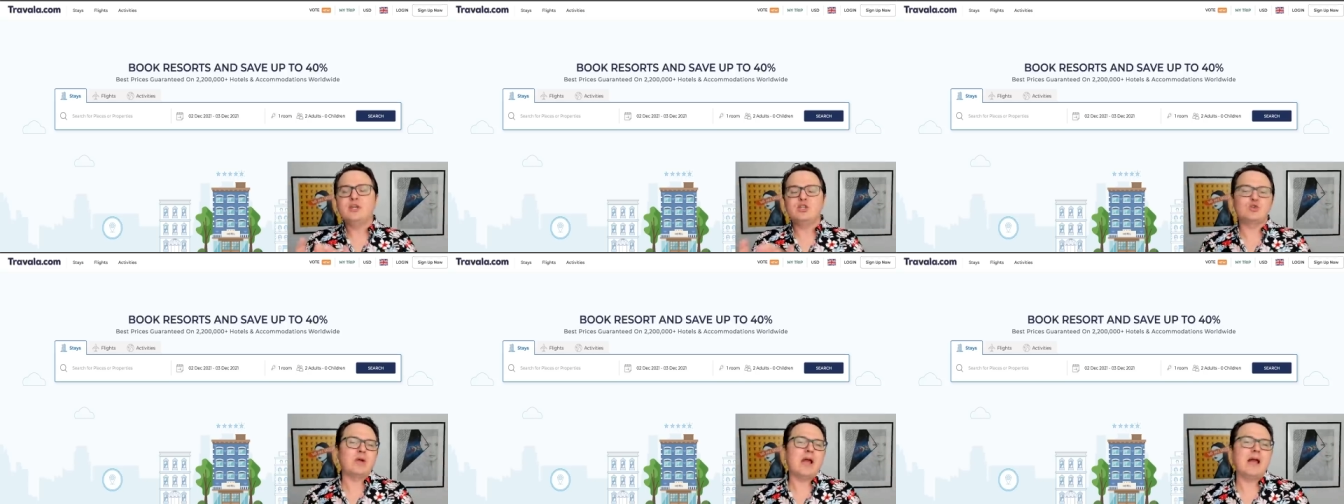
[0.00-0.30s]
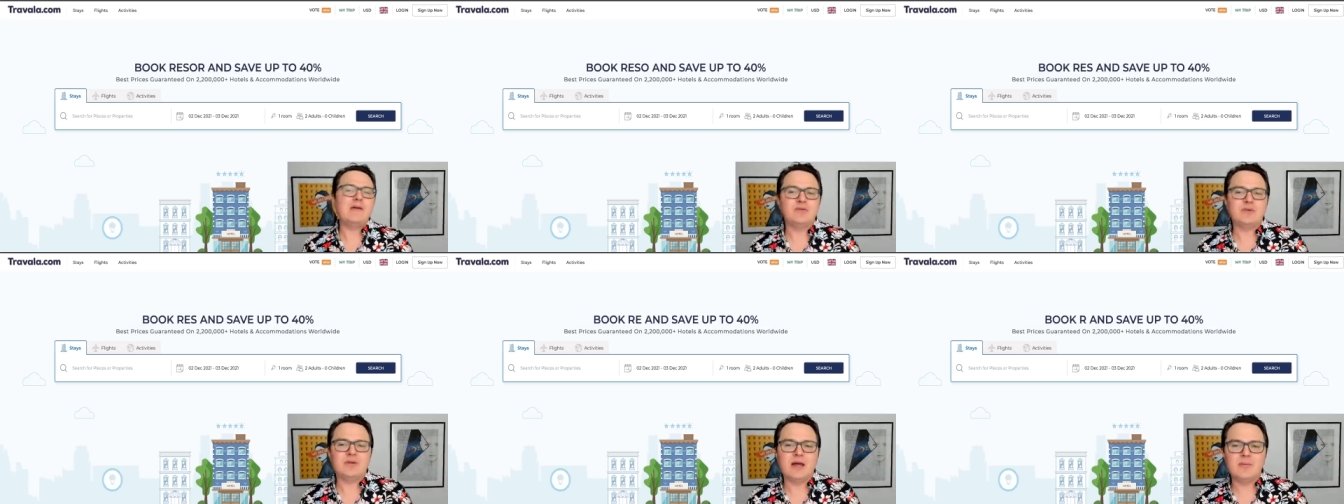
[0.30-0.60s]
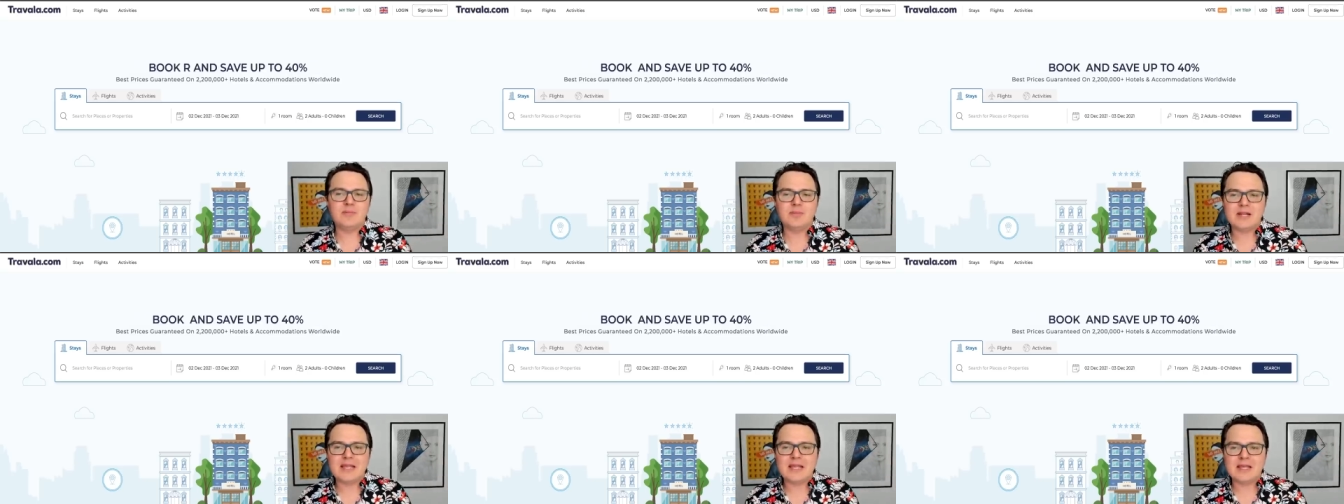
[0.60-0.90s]
travel
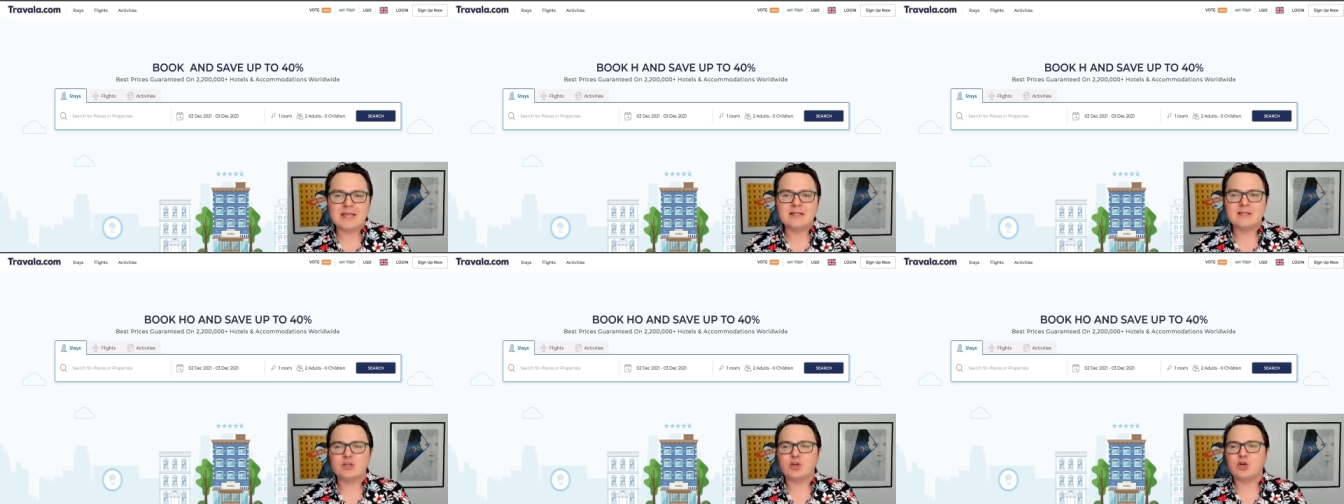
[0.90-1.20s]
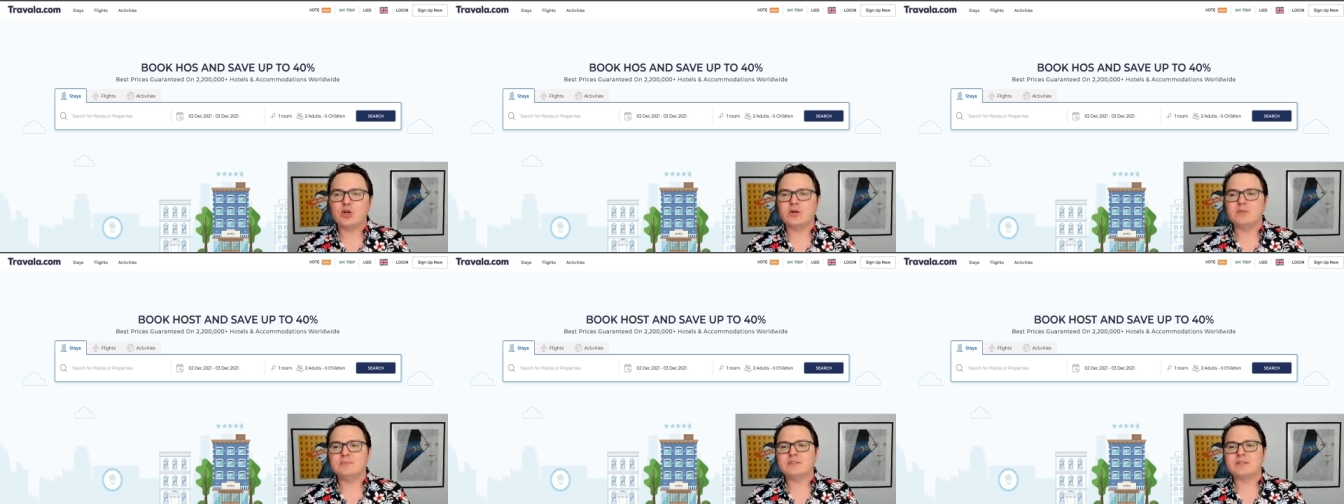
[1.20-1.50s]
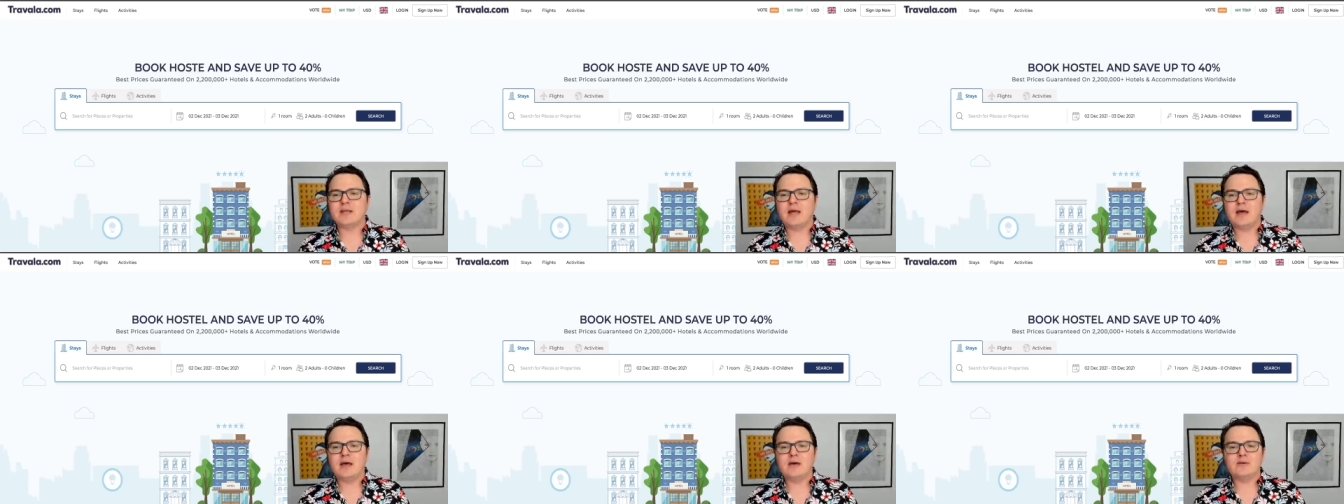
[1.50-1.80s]
company in
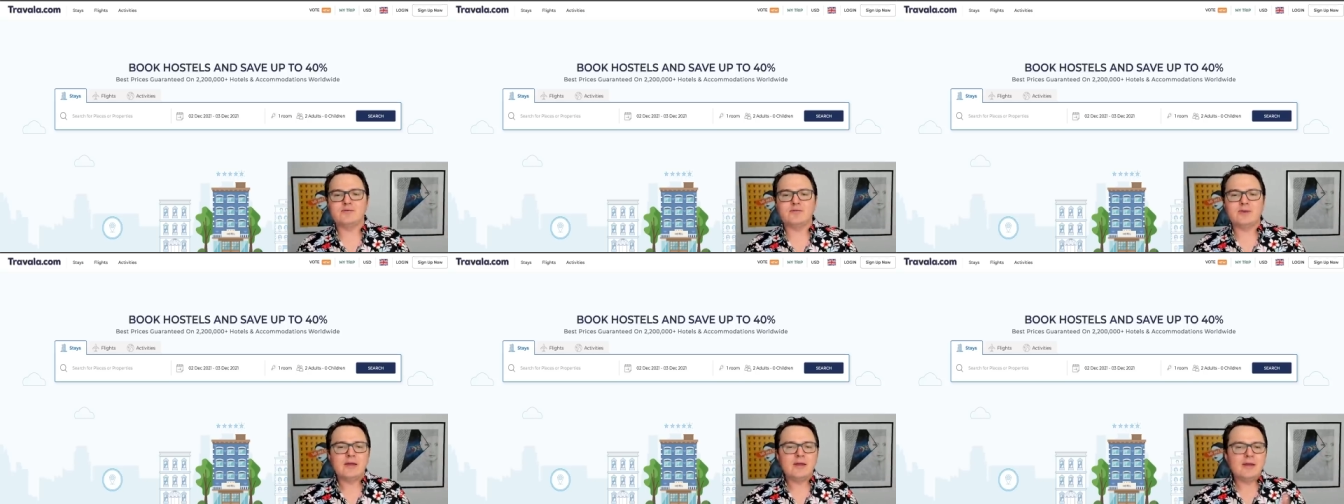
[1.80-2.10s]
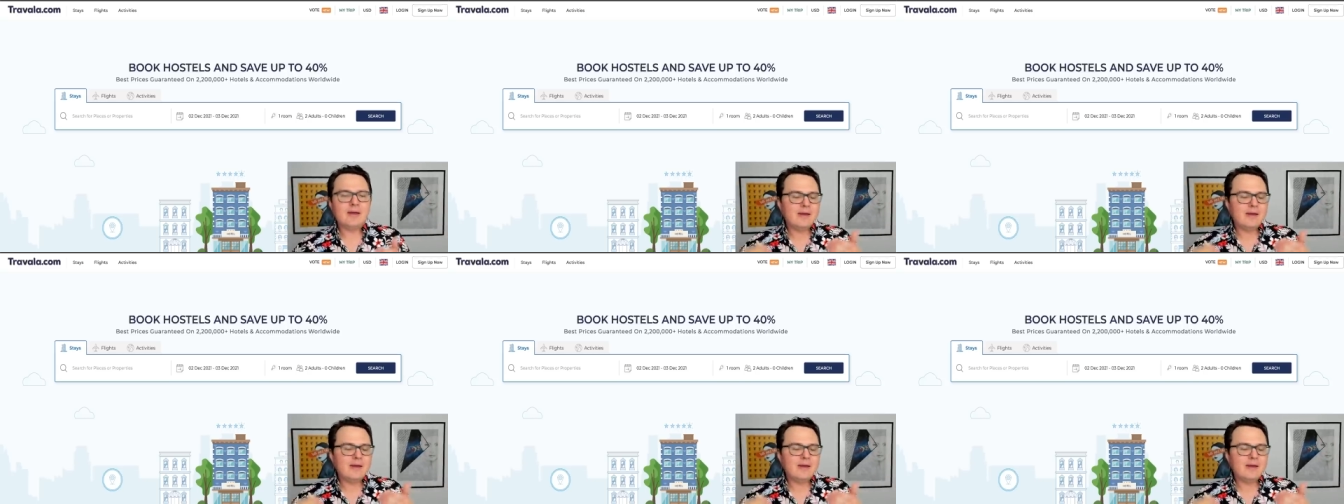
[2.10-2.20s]
terms of